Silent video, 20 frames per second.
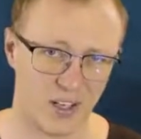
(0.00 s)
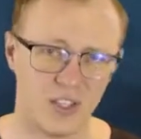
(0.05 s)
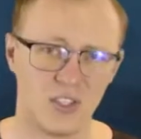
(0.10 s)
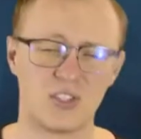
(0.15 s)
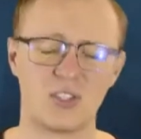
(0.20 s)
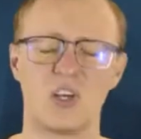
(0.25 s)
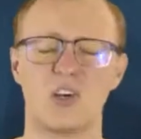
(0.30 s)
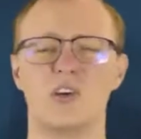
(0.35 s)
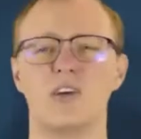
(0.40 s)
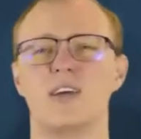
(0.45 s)

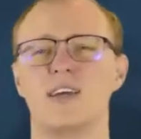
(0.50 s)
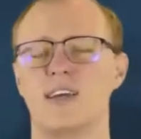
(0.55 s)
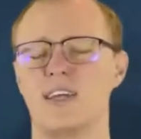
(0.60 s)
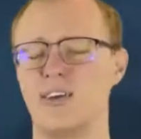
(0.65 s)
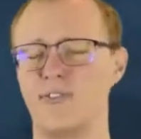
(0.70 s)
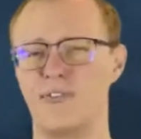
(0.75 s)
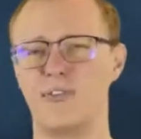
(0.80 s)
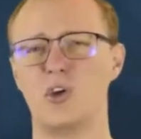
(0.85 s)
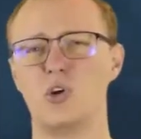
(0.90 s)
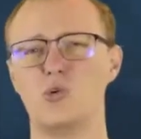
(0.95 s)
So
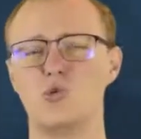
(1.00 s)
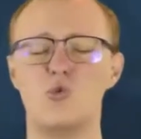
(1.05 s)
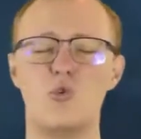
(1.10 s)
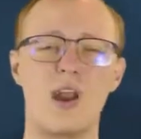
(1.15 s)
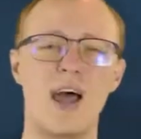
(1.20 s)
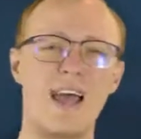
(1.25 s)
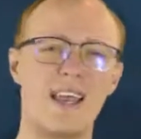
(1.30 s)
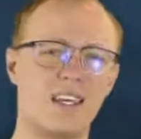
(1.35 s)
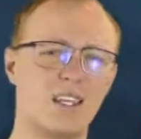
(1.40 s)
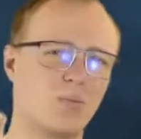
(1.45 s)
if you
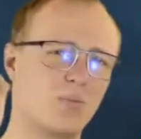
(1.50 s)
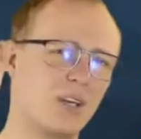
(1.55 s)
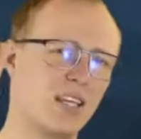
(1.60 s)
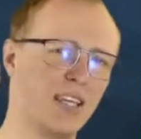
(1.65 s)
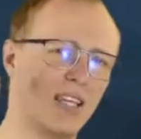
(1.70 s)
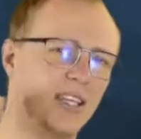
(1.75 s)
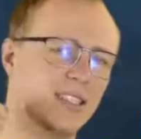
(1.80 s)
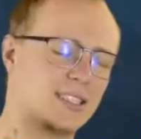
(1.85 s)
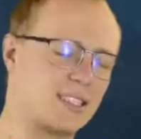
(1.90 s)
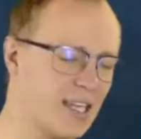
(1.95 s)

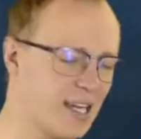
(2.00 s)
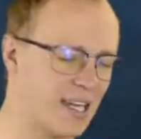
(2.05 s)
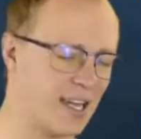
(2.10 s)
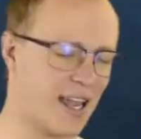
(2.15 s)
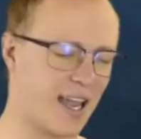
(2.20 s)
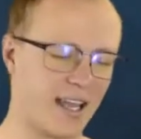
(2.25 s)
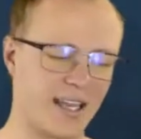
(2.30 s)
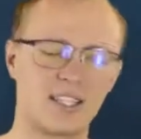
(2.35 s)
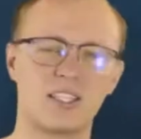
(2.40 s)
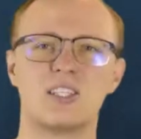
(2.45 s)
randomly
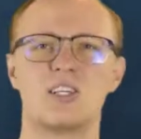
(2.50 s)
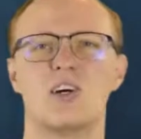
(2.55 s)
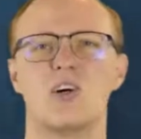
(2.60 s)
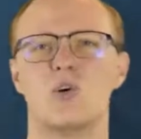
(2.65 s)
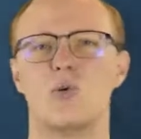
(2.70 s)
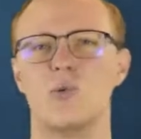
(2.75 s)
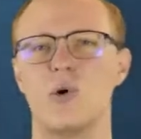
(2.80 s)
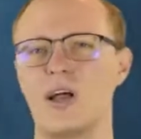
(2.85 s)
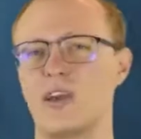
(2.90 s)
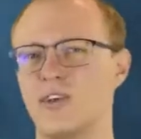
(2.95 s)
select
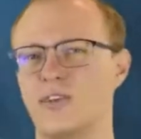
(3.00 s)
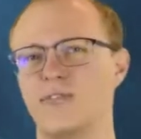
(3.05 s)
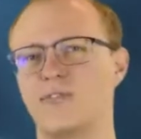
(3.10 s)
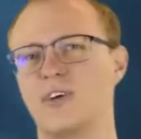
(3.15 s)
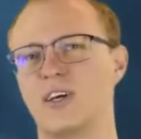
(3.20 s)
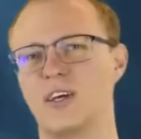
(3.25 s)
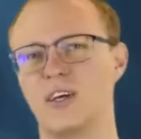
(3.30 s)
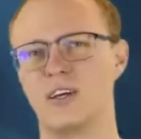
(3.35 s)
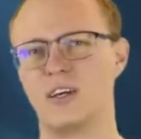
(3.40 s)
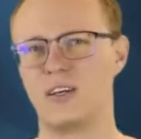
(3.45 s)
one of
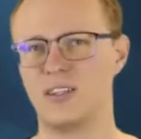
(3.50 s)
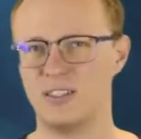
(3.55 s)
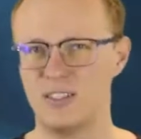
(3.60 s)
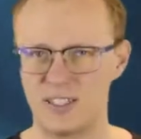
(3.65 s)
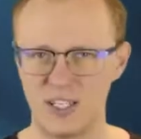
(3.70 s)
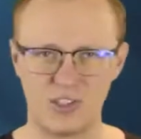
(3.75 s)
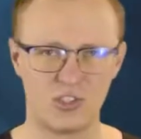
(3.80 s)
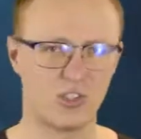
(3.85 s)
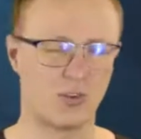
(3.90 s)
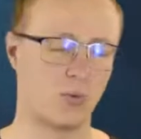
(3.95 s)
the
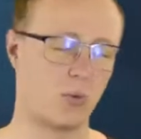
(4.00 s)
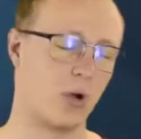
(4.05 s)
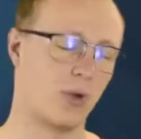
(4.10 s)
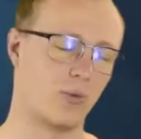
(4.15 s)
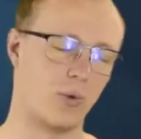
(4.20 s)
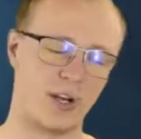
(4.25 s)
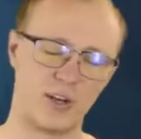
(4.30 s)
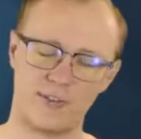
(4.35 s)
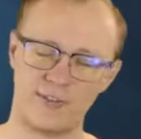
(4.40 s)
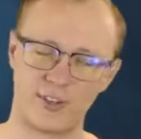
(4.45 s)
digit, well,
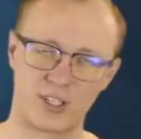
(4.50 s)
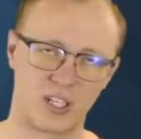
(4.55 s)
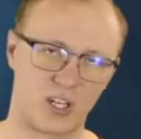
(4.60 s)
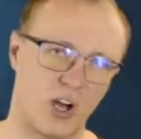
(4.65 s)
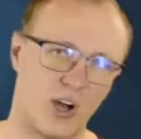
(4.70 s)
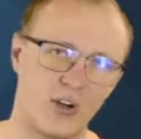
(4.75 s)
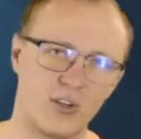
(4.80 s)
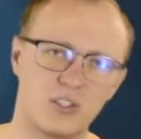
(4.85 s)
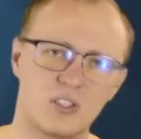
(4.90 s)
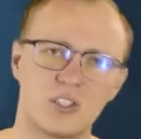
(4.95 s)
one of the
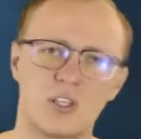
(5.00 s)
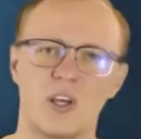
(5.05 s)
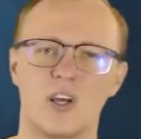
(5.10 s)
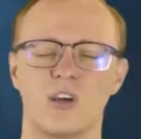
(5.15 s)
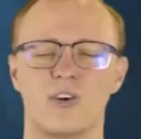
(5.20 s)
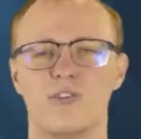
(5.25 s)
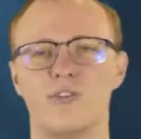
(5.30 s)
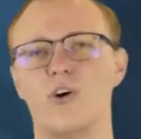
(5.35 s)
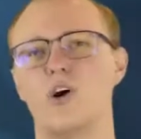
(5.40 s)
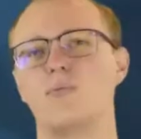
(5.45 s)
codes
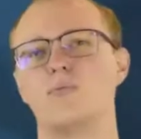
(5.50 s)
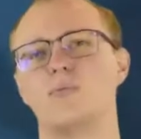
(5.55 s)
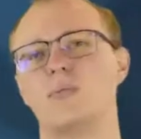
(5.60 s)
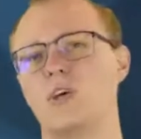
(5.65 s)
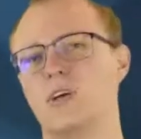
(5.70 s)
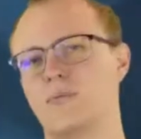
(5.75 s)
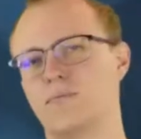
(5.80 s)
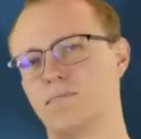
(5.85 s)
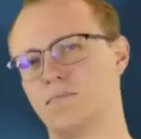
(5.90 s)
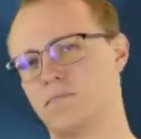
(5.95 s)
from
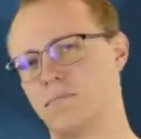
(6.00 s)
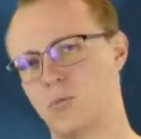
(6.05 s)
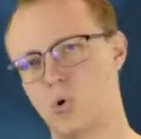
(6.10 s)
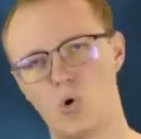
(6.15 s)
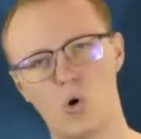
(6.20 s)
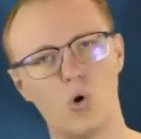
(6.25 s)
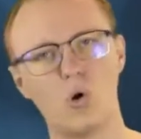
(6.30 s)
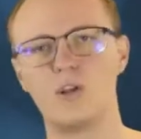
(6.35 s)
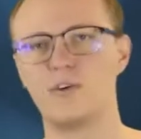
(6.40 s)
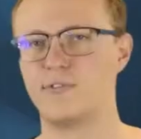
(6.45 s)

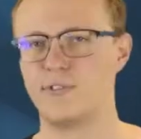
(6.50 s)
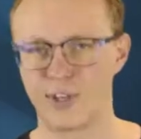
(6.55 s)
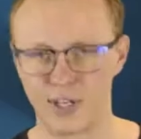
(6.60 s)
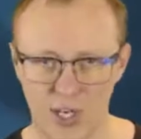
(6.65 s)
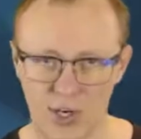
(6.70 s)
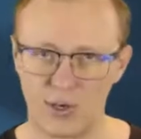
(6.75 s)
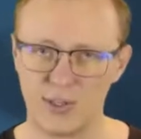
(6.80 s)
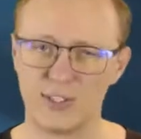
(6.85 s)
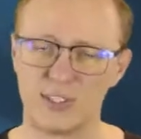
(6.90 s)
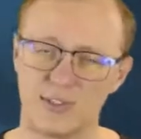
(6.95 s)
all of the
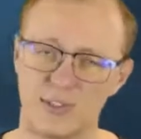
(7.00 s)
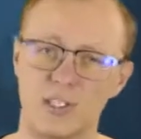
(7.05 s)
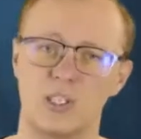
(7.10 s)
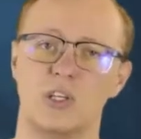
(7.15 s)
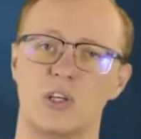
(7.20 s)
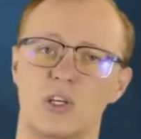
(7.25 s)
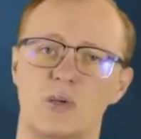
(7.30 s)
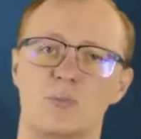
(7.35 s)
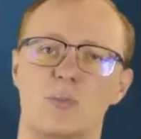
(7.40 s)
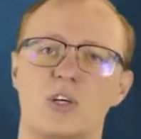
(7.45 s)
codes that
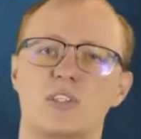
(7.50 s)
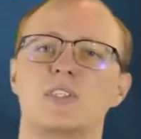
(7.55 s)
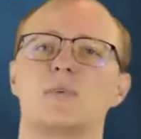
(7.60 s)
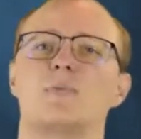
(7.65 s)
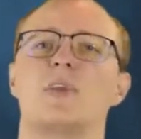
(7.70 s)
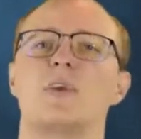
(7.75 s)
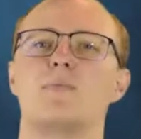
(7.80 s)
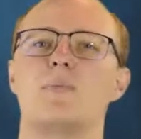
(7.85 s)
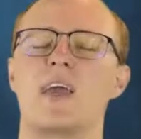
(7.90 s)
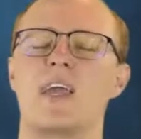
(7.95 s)
you can
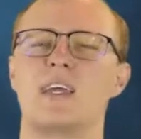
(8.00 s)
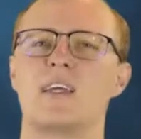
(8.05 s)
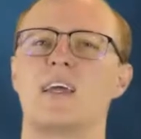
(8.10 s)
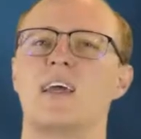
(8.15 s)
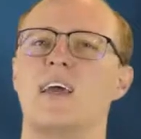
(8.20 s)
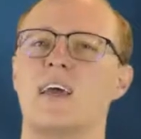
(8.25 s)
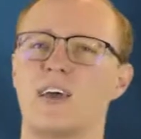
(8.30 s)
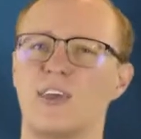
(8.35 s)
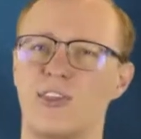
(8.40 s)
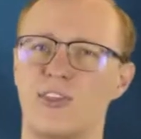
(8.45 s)
possibly make,
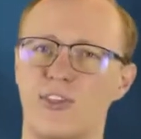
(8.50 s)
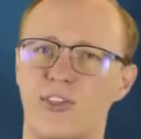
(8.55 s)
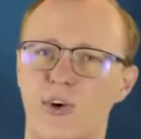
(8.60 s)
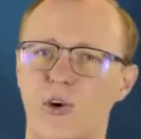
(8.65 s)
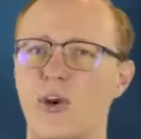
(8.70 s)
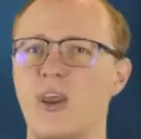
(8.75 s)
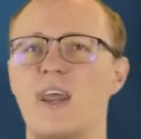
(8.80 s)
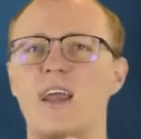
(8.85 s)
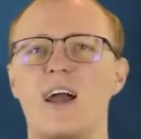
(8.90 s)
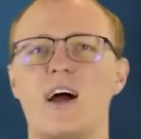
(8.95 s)

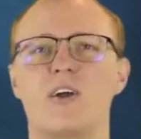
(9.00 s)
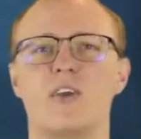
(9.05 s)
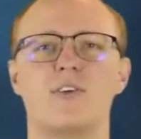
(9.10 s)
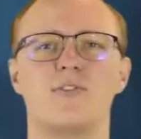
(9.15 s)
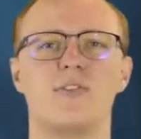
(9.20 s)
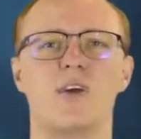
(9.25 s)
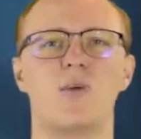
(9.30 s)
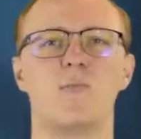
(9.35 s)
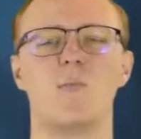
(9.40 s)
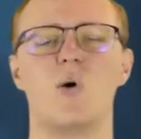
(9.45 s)
three out
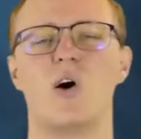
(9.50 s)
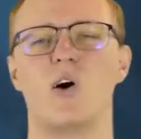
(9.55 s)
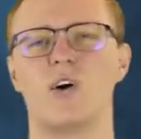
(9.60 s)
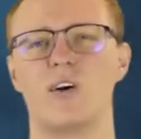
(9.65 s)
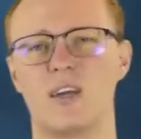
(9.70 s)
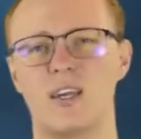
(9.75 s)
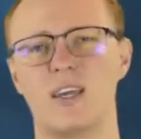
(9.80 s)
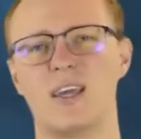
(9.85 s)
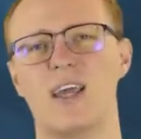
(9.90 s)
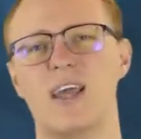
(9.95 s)
of them
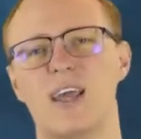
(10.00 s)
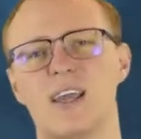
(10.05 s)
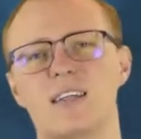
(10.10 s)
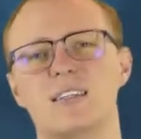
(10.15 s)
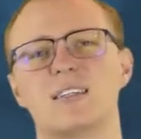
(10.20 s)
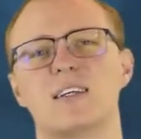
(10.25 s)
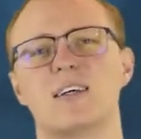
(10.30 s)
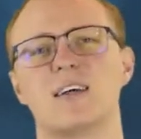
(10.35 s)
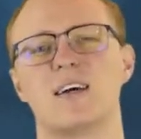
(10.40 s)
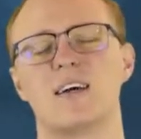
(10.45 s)
are going to
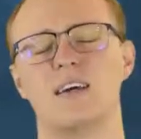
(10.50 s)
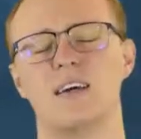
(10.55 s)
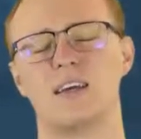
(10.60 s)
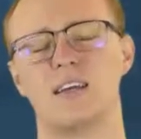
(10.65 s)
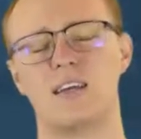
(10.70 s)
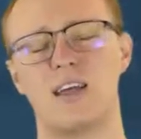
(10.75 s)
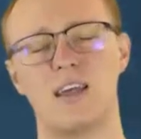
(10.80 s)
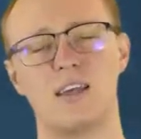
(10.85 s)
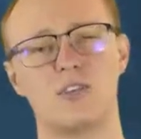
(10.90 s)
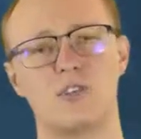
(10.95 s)
end
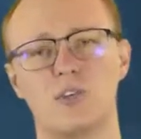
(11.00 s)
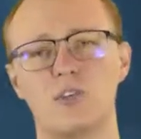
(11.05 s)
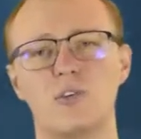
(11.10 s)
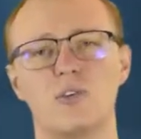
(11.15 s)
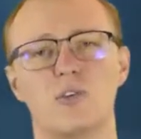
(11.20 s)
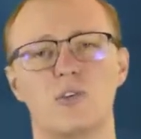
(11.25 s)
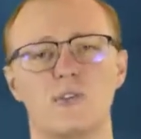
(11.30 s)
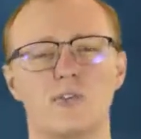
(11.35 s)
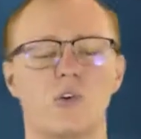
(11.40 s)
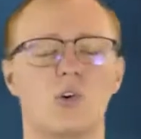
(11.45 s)
in a
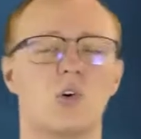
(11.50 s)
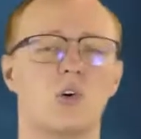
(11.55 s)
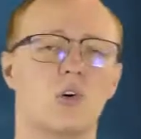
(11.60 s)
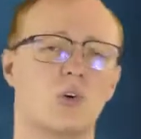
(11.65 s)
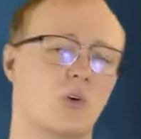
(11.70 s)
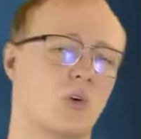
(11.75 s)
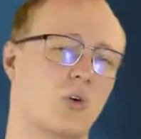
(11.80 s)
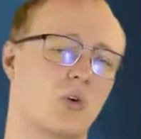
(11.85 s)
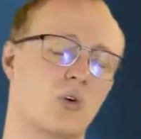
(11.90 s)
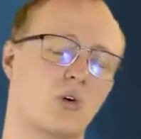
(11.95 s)
2, 4,
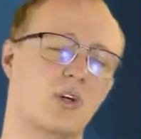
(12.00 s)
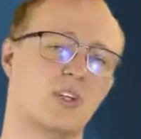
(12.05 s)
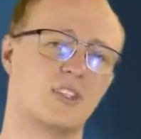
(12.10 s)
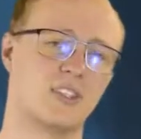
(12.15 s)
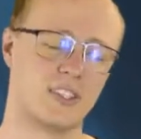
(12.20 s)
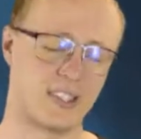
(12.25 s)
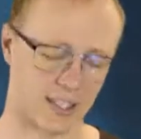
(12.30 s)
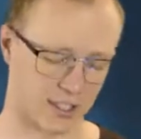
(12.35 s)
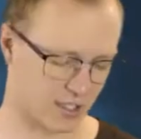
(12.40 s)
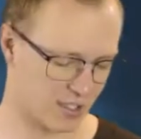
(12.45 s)
or
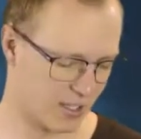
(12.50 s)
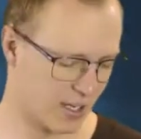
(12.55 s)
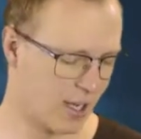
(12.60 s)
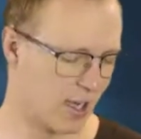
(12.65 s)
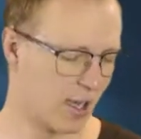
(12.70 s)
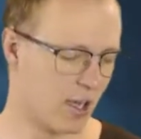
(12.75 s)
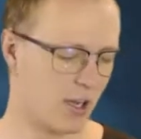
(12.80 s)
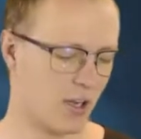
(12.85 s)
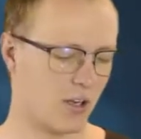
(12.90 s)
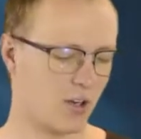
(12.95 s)
6.
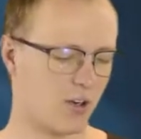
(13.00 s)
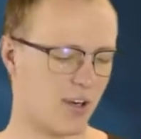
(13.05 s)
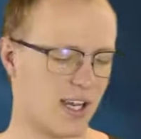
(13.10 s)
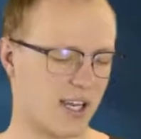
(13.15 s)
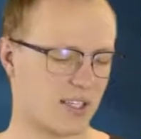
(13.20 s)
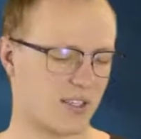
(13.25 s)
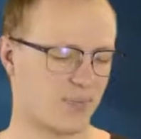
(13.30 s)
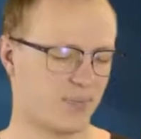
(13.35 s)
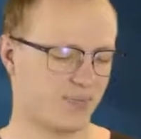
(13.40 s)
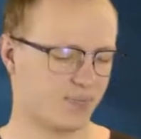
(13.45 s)

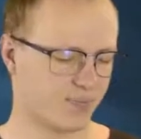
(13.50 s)
Right,